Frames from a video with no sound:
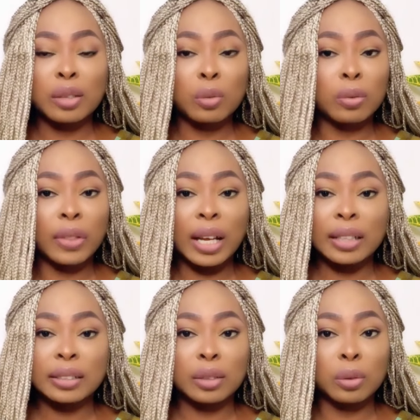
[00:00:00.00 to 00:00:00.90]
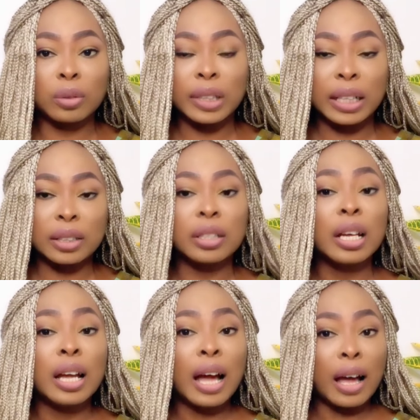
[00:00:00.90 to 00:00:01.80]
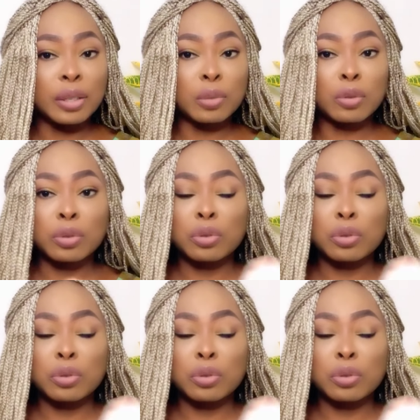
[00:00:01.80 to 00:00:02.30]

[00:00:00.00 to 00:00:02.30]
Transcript: and all that as well.